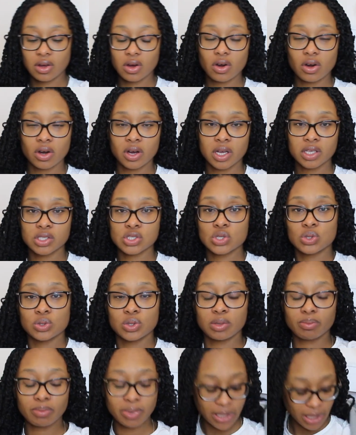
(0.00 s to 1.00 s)
onto
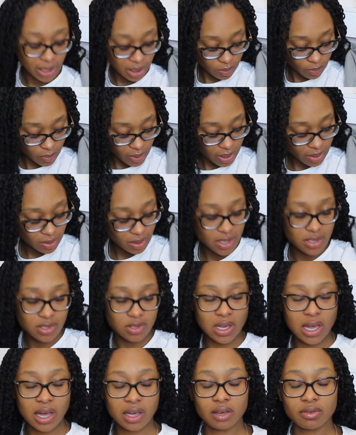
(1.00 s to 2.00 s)
the plane with. It's
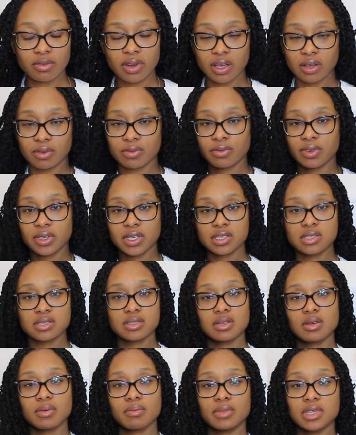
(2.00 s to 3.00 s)
kind of like a
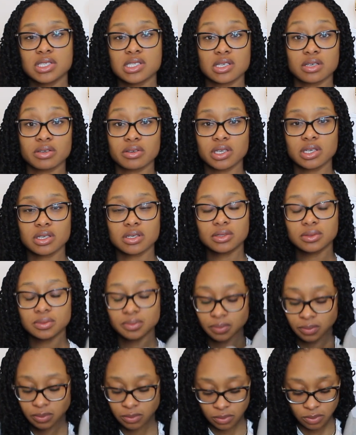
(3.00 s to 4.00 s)
fleece material.
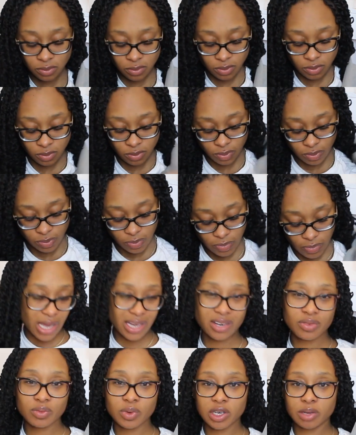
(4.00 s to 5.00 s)
I
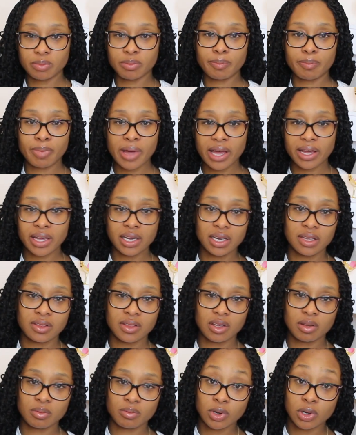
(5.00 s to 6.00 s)
didn't want to pack
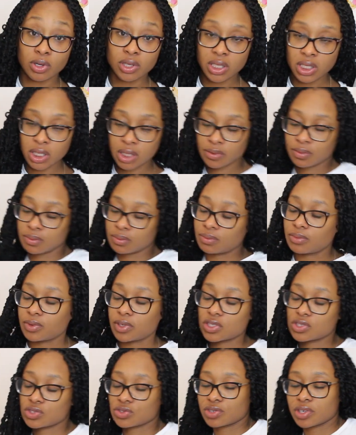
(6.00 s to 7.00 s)
anything bulky for
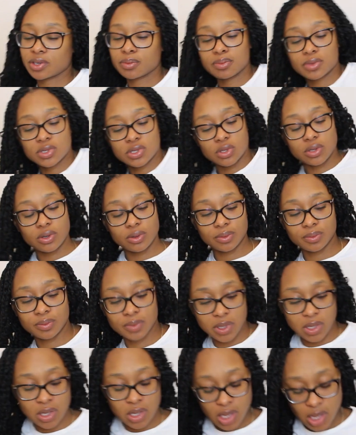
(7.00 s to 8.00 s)
this trip, so
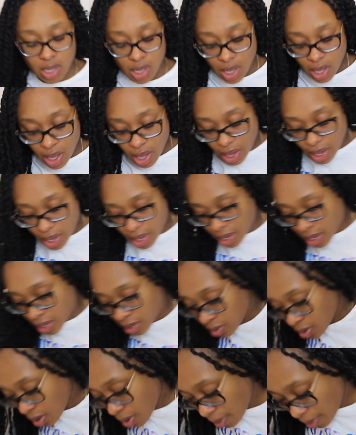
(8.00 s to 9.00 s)

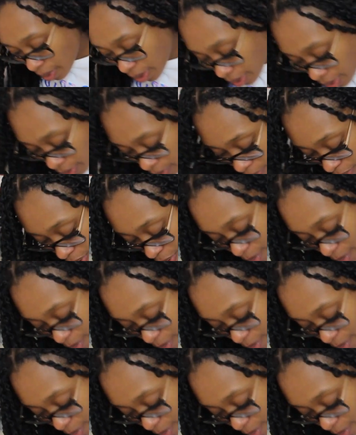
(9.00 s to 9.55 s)
I am